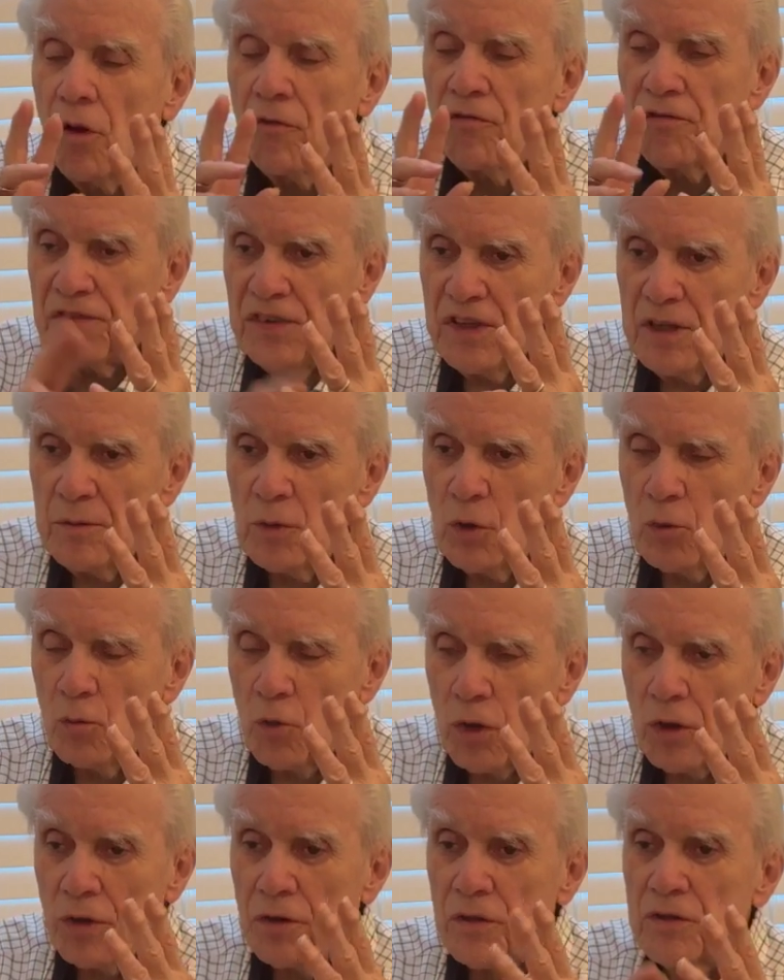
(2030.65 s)
FEMA
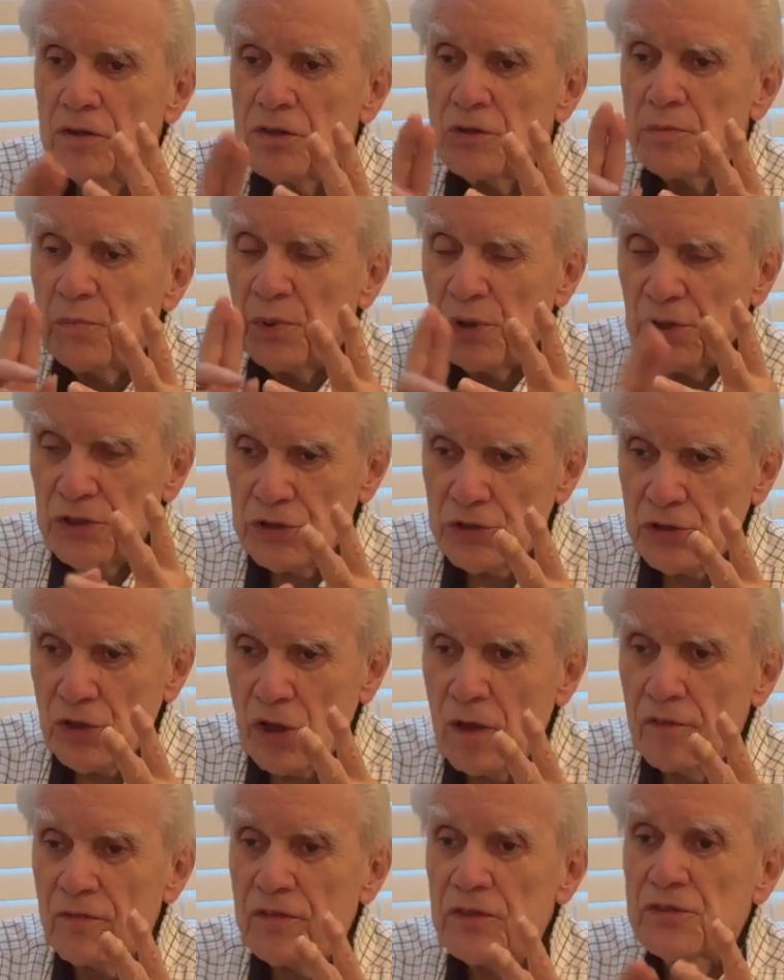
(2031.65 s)
workers, police
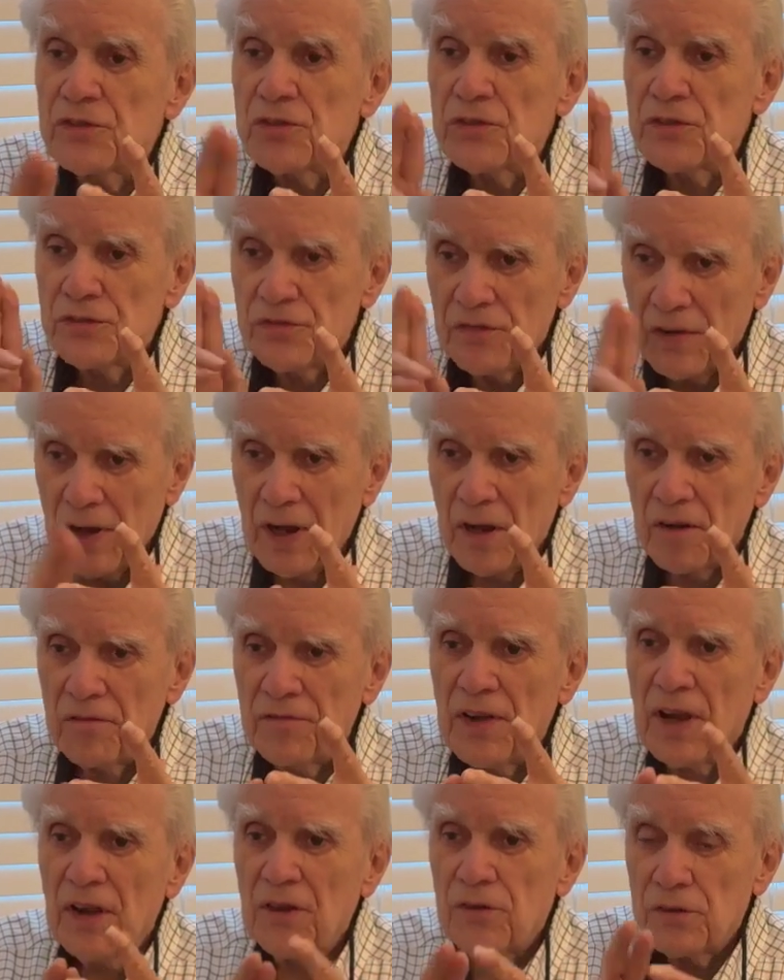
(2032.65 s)
officers,
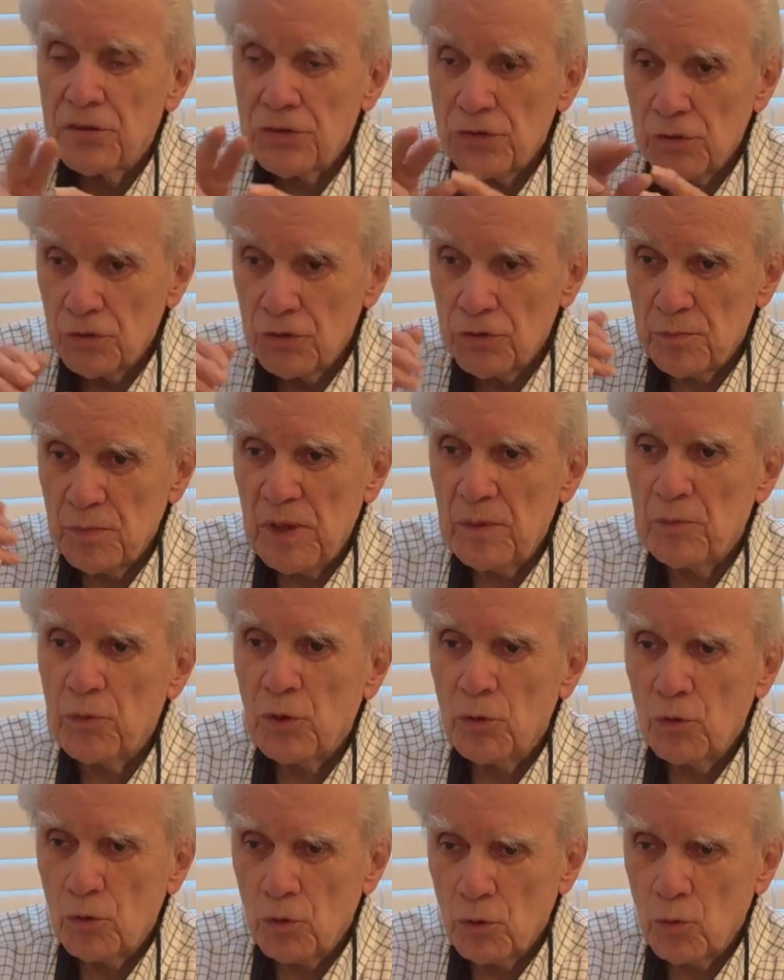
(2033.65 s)
firefighters, those people
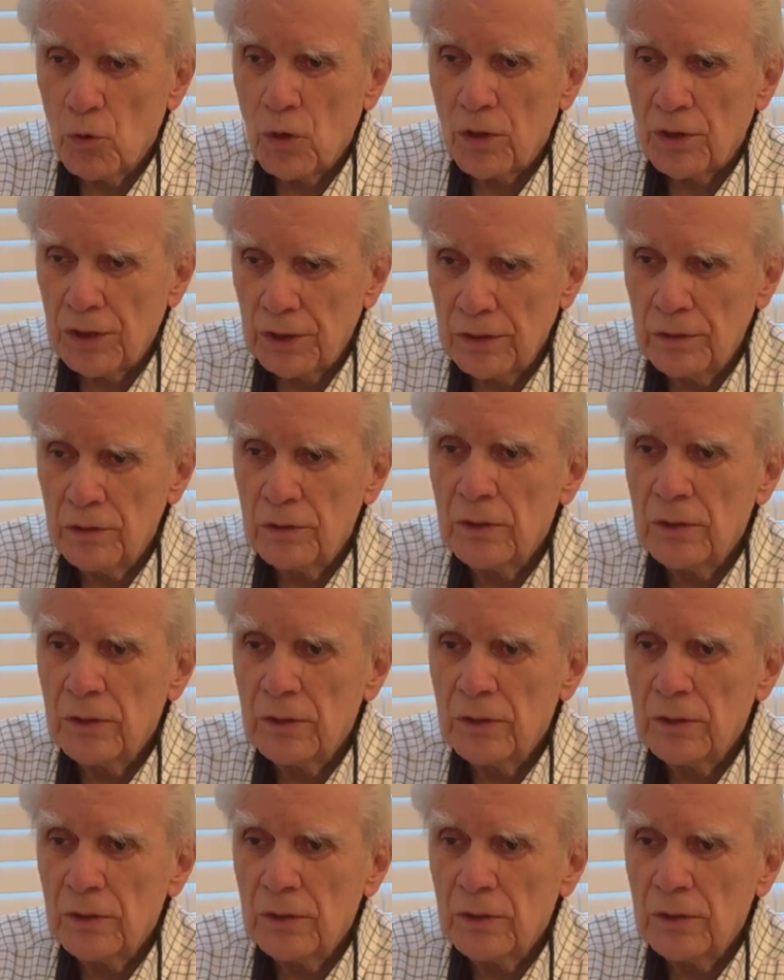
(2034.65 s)
who were working